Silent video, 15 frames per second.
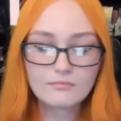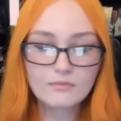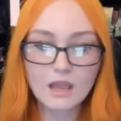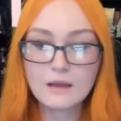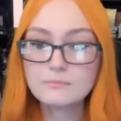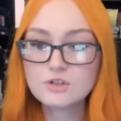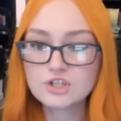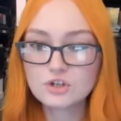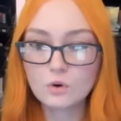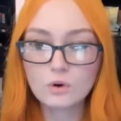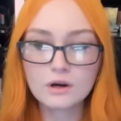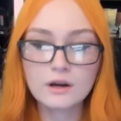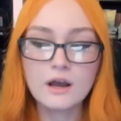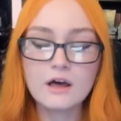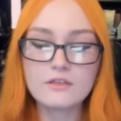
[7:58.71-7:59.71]
I'm
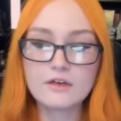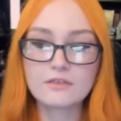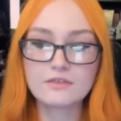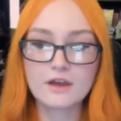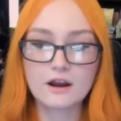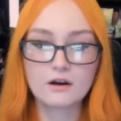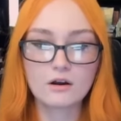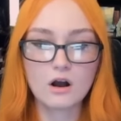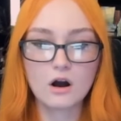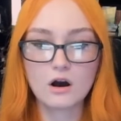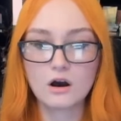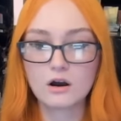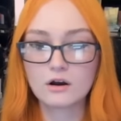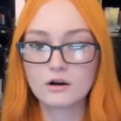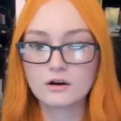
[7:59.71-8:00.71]
sure that there
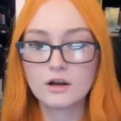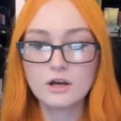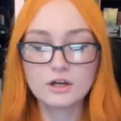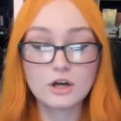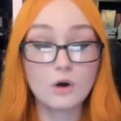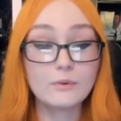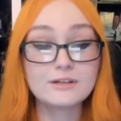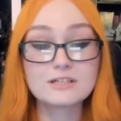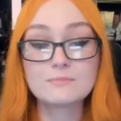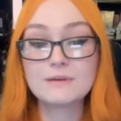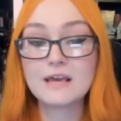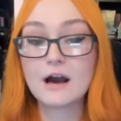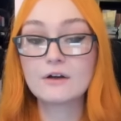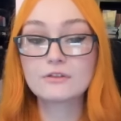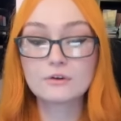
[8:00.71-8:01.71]
are going to
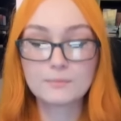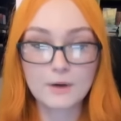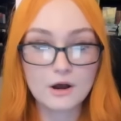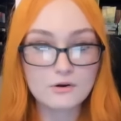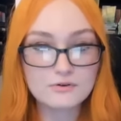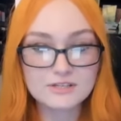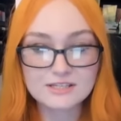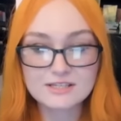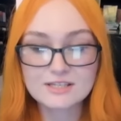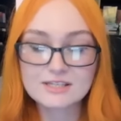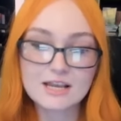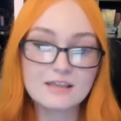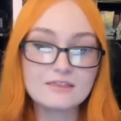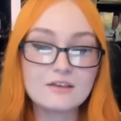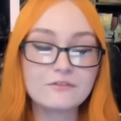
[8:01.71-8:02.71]
be other posts
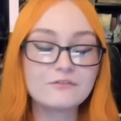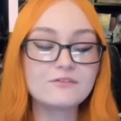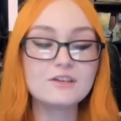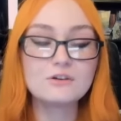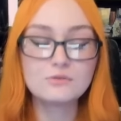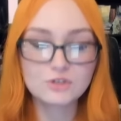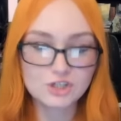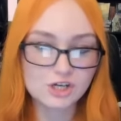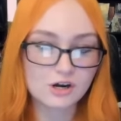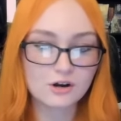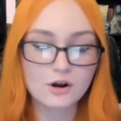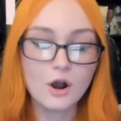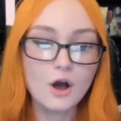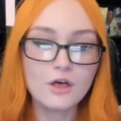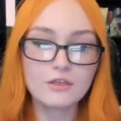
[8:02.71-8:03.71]
in the
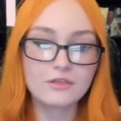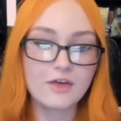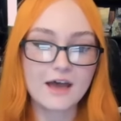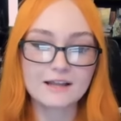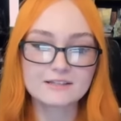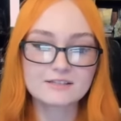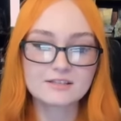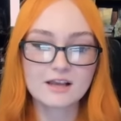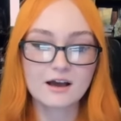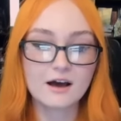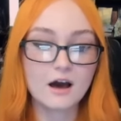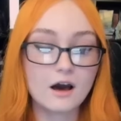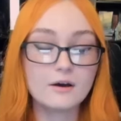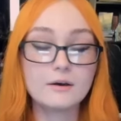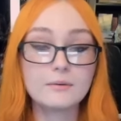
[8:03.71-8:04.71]
future that uh,
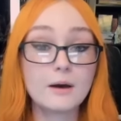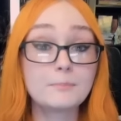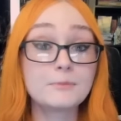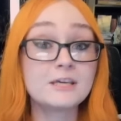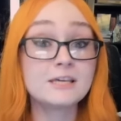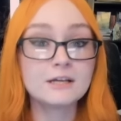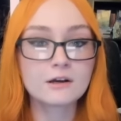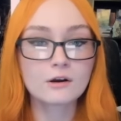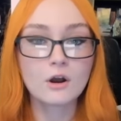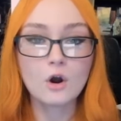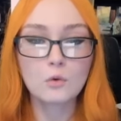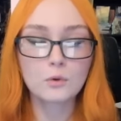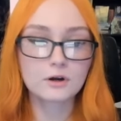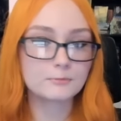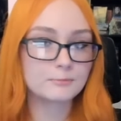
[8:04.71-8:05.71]
appear
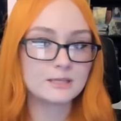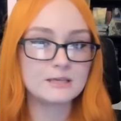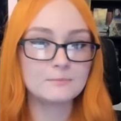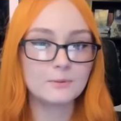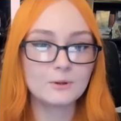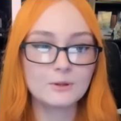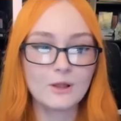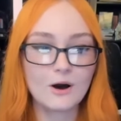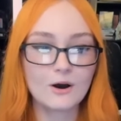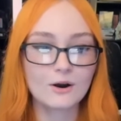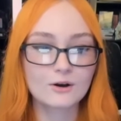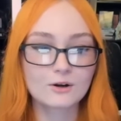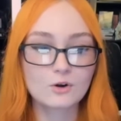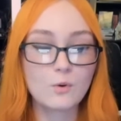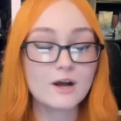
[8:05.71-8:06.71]
where people
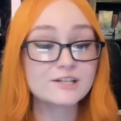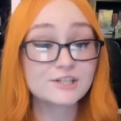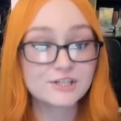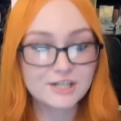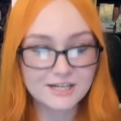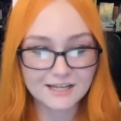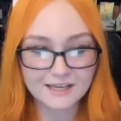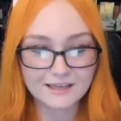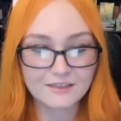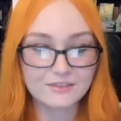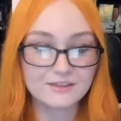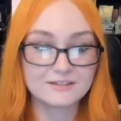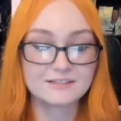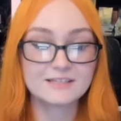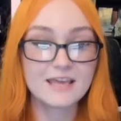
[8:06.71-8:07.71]
are questioning
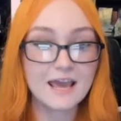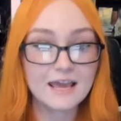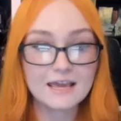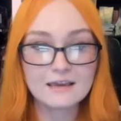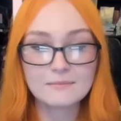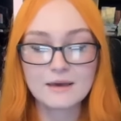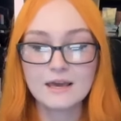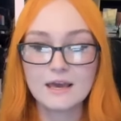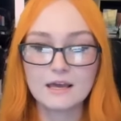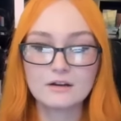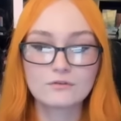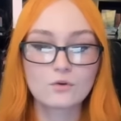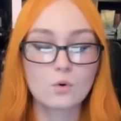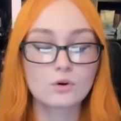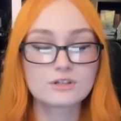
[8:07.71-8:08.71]
this game and,
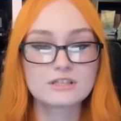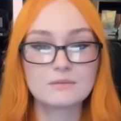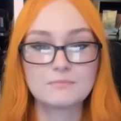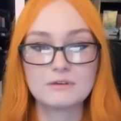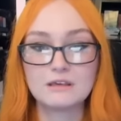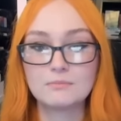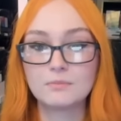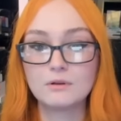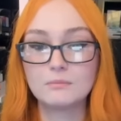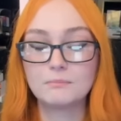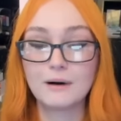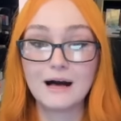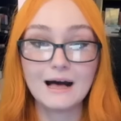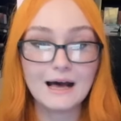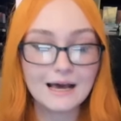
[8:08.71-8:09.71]
of course, the people
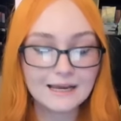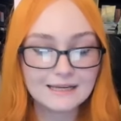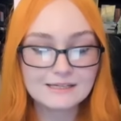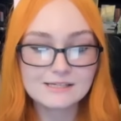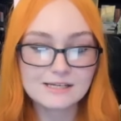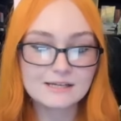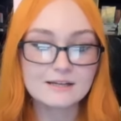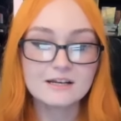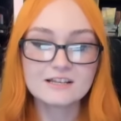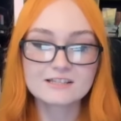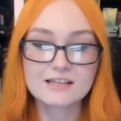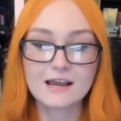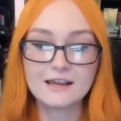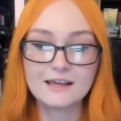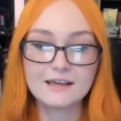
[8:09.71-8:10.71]
behind it
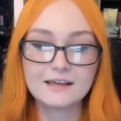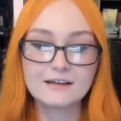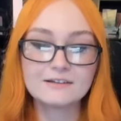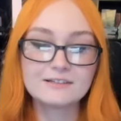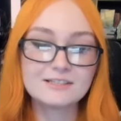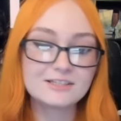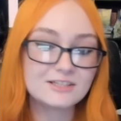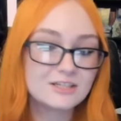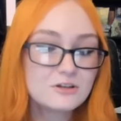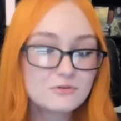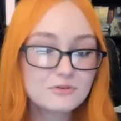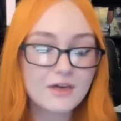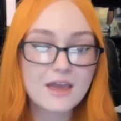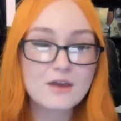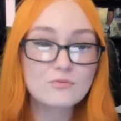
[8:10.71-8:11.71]
saying,
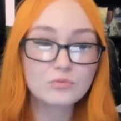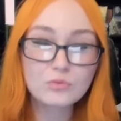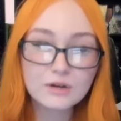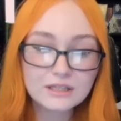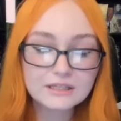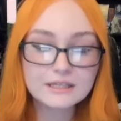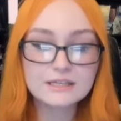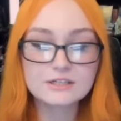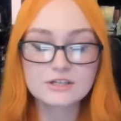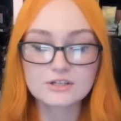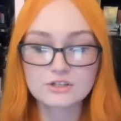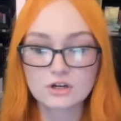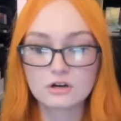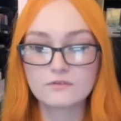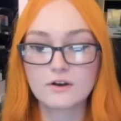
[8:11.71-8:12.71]
do they really
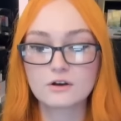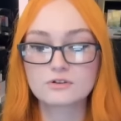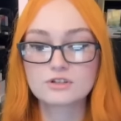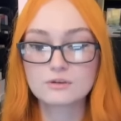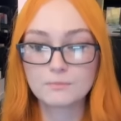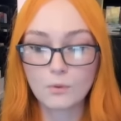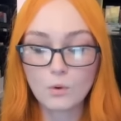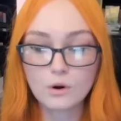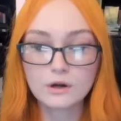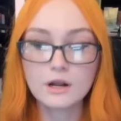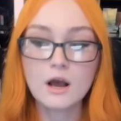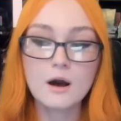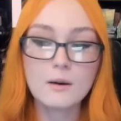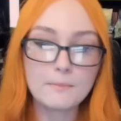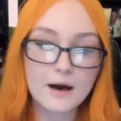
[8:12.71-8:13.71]
deserve our support?
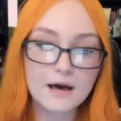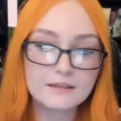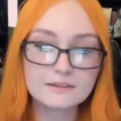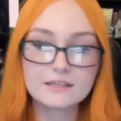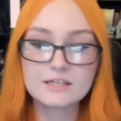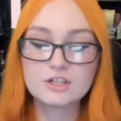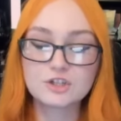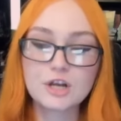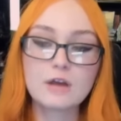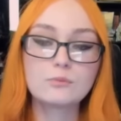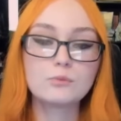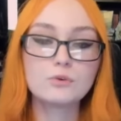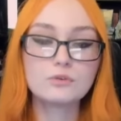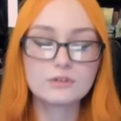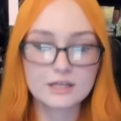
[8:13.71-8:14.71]
But the
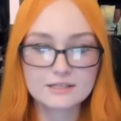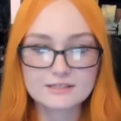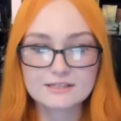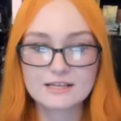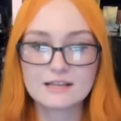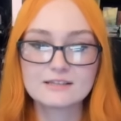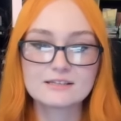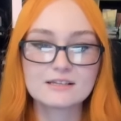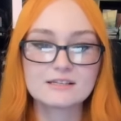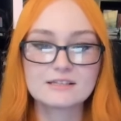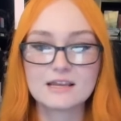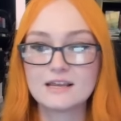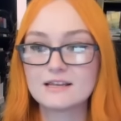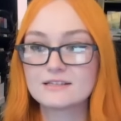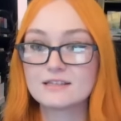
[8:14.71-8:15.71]
general consensus
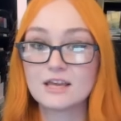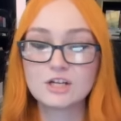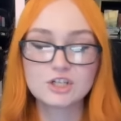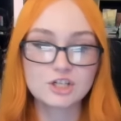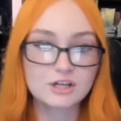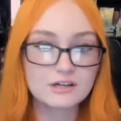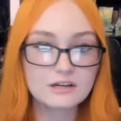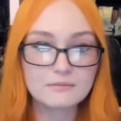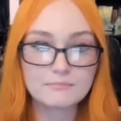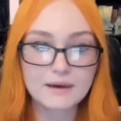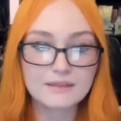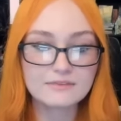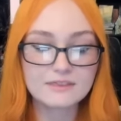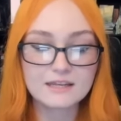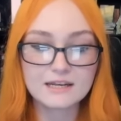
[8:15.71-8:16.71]
is they shouldn't have
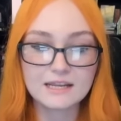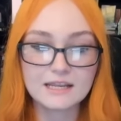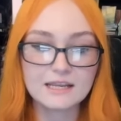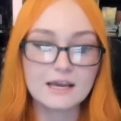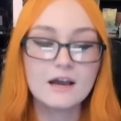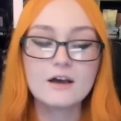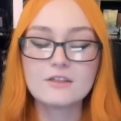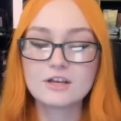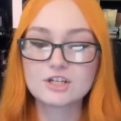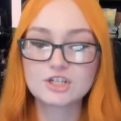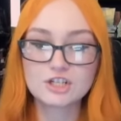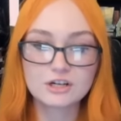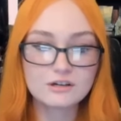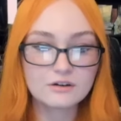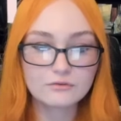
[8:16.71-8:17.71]
bent the knee, they
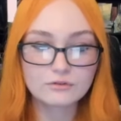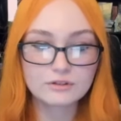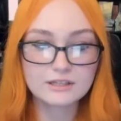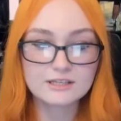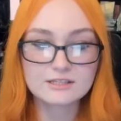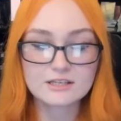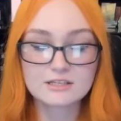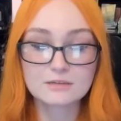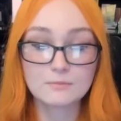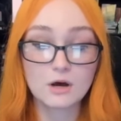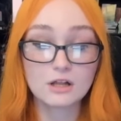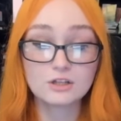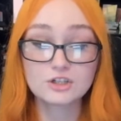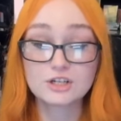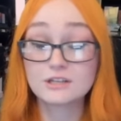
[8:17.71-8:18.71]
shouldn't have released this
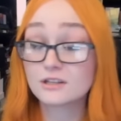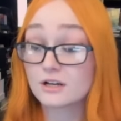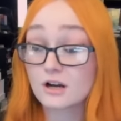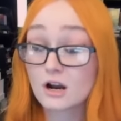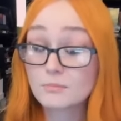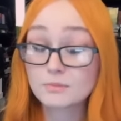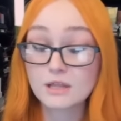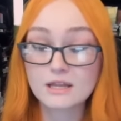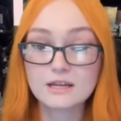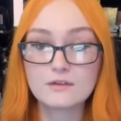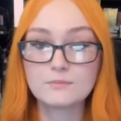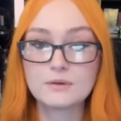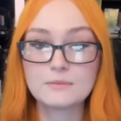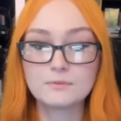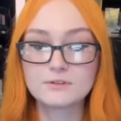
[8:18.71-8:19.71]
apology, and there are plenty
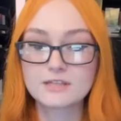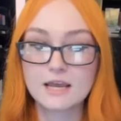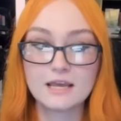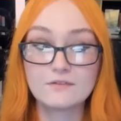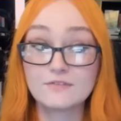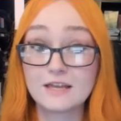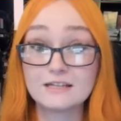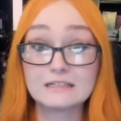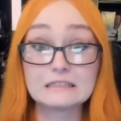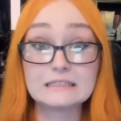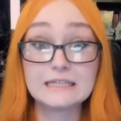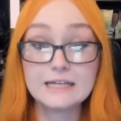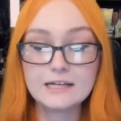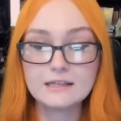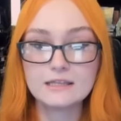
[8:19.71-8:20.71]
of people saying if they
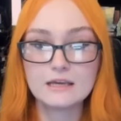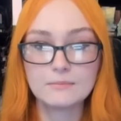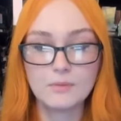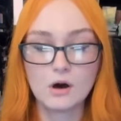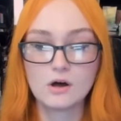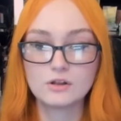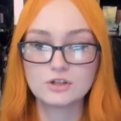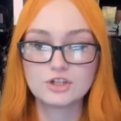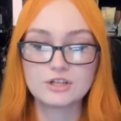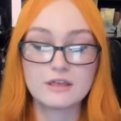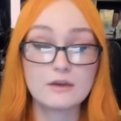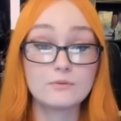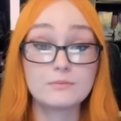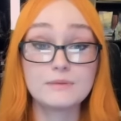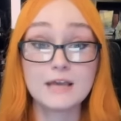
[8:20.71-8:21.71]
deleted the apology,
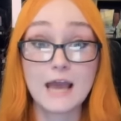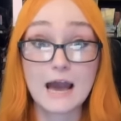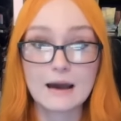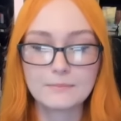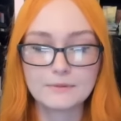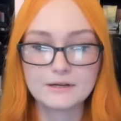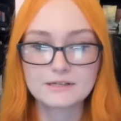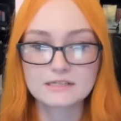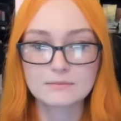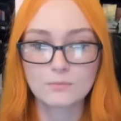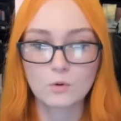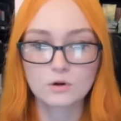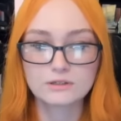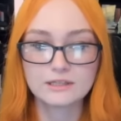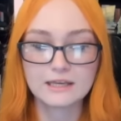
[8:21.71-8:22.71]
they would be happy to
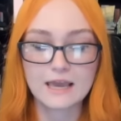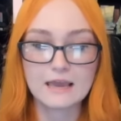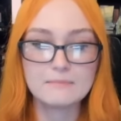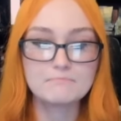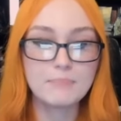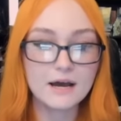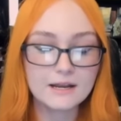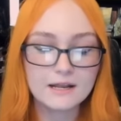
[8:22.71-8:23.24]
support the game. But